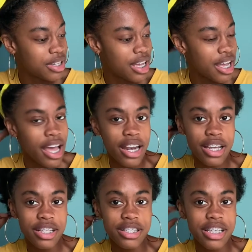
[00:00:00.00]
I had
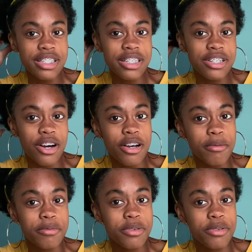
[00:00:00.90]
other things to talk
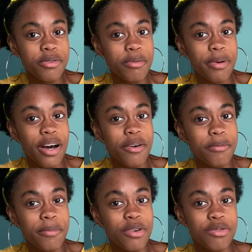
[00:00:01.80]
to you
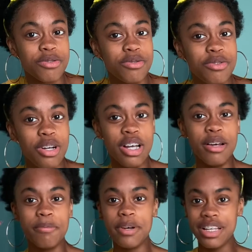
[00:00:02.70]
about middle school,
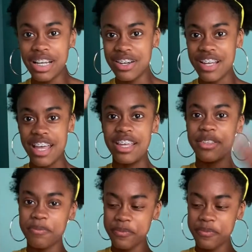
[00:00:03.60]
but okay.